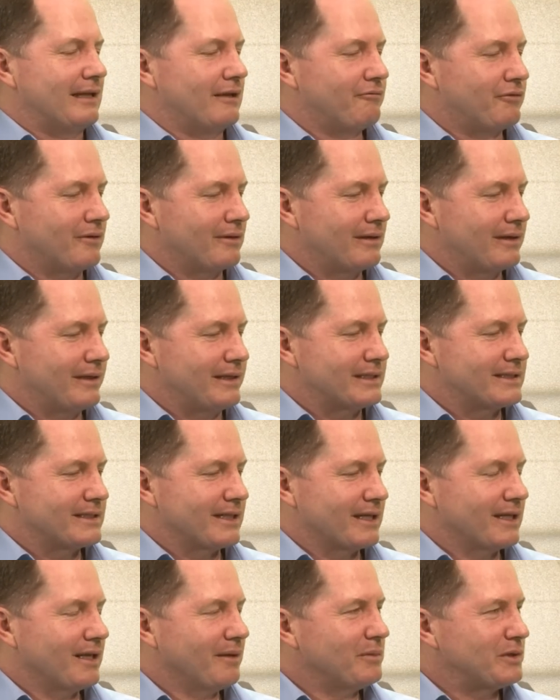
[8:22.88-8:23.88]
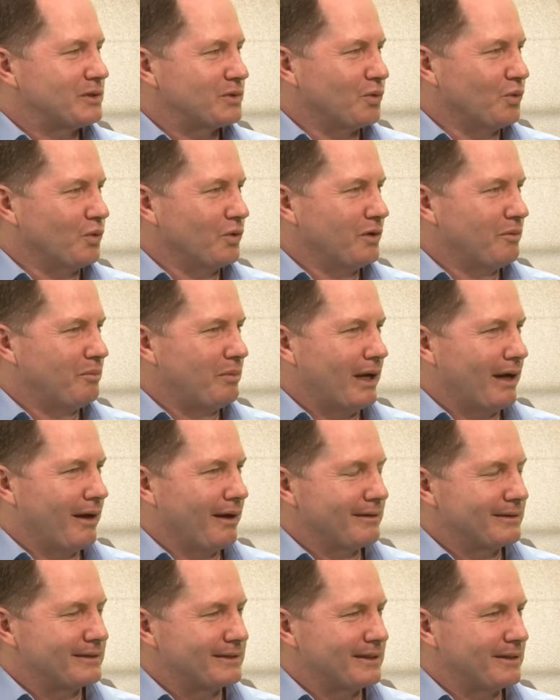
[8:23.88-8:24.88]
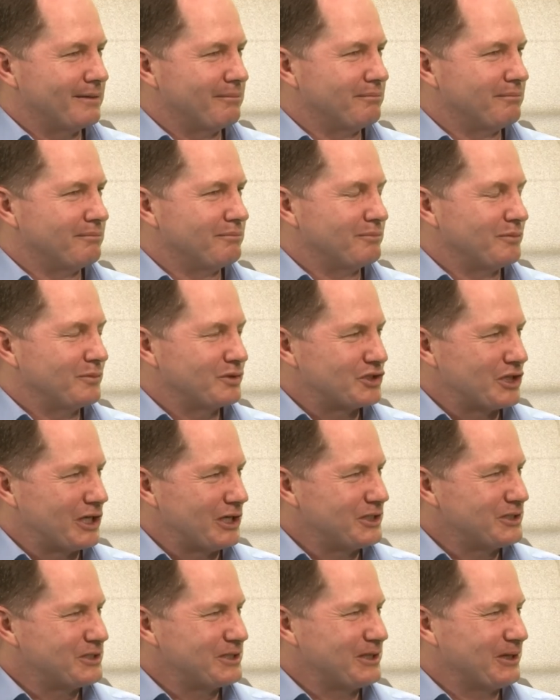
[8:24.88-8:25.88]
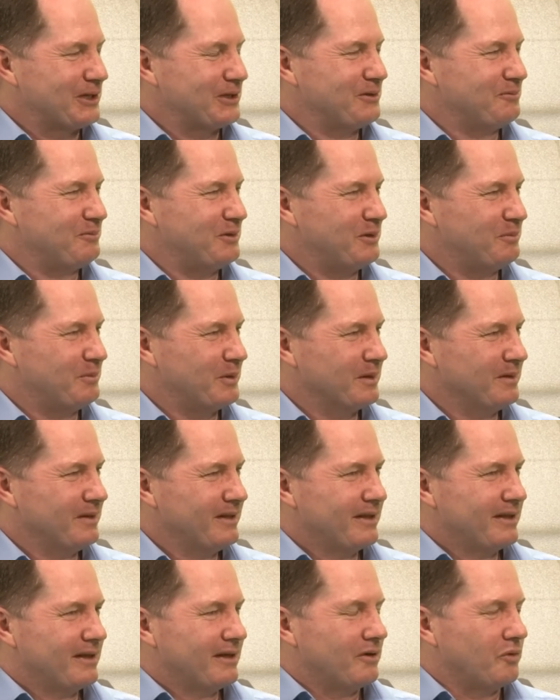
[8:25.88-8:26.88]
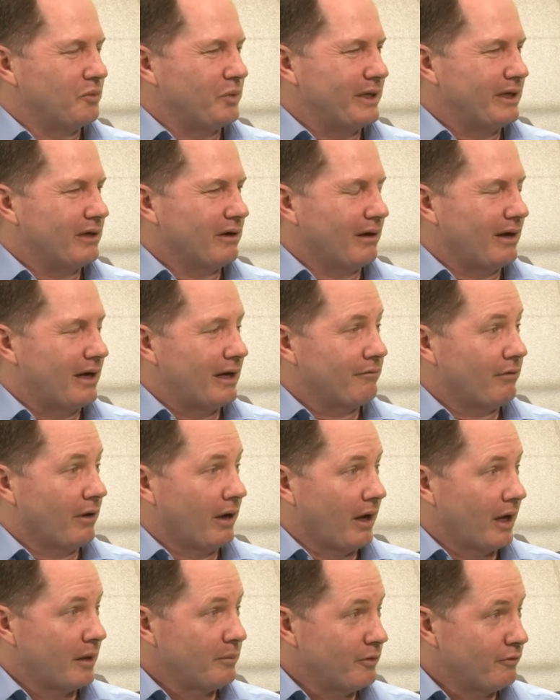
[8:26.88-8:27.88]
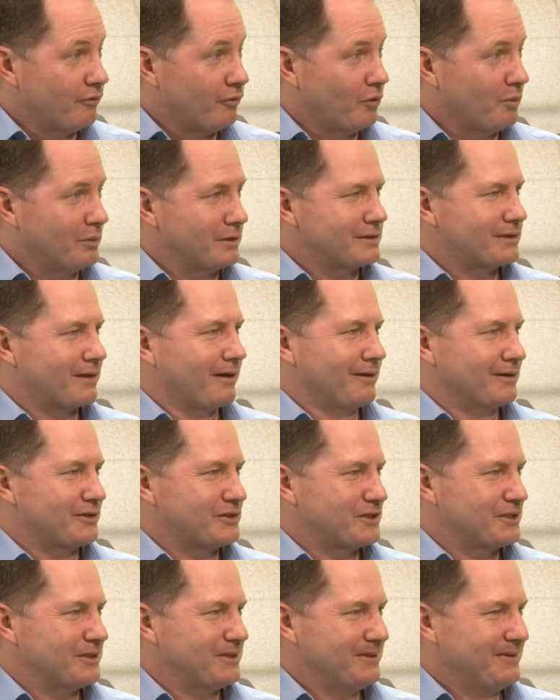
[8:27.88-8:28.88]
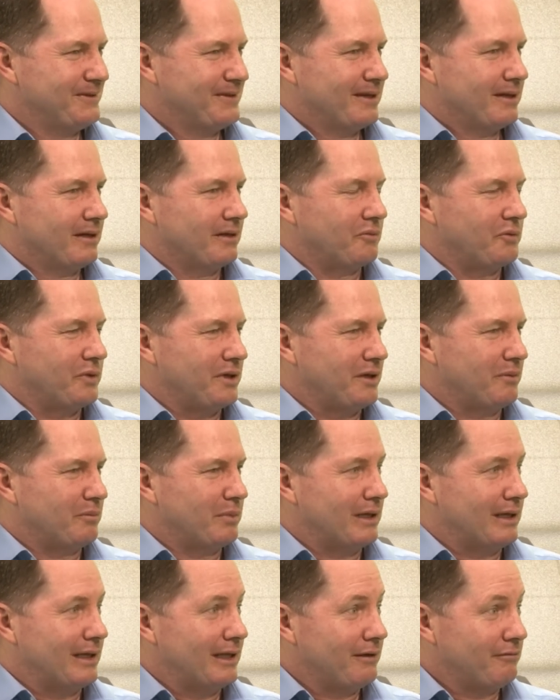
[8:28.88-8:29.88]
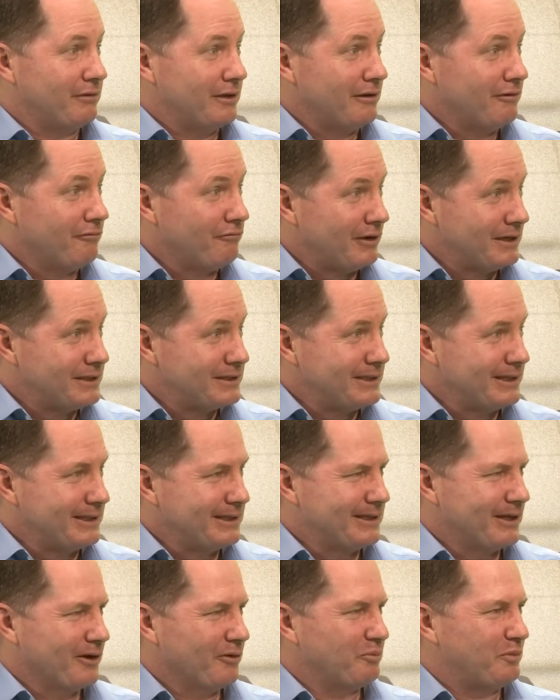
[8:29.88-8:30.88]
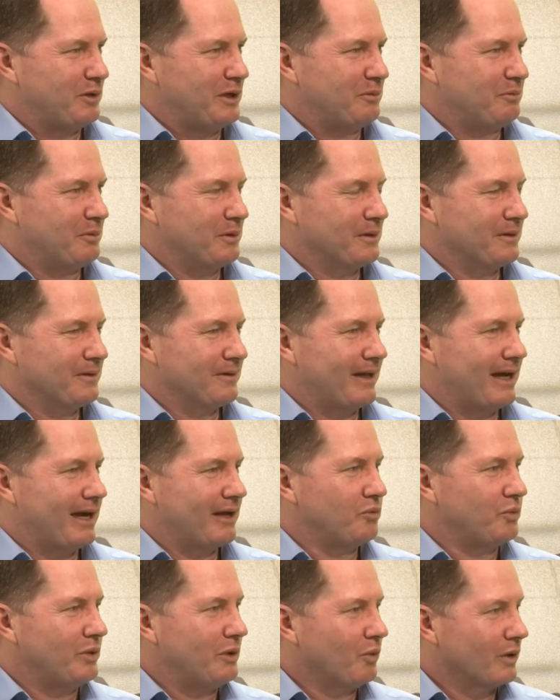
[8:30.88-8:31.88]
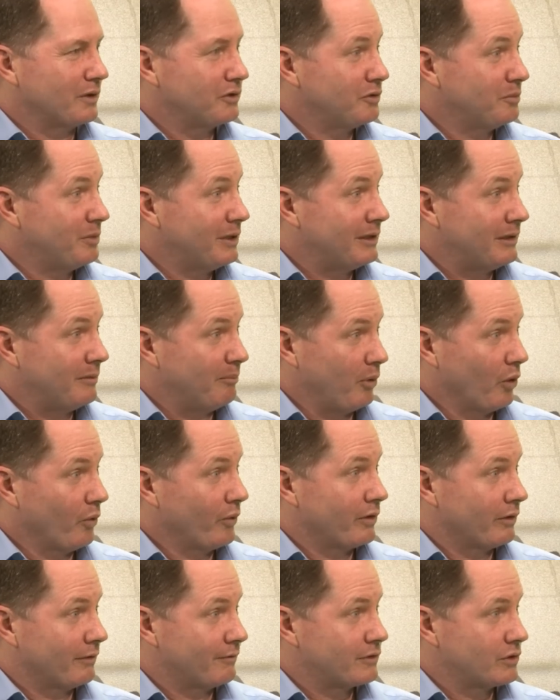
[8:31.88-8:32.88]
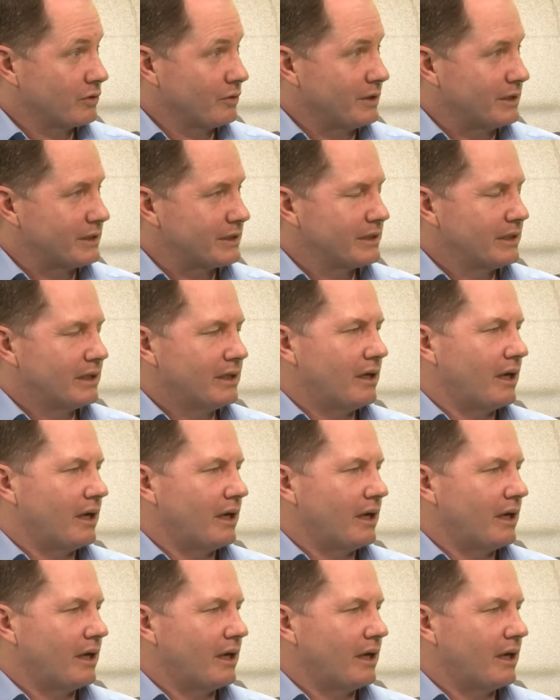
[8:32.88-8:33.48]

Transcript: Definitely. Sanlam is all about challenging other people. We have a high performance culture. We believe in investing in our people, and we want to be an employer of choice.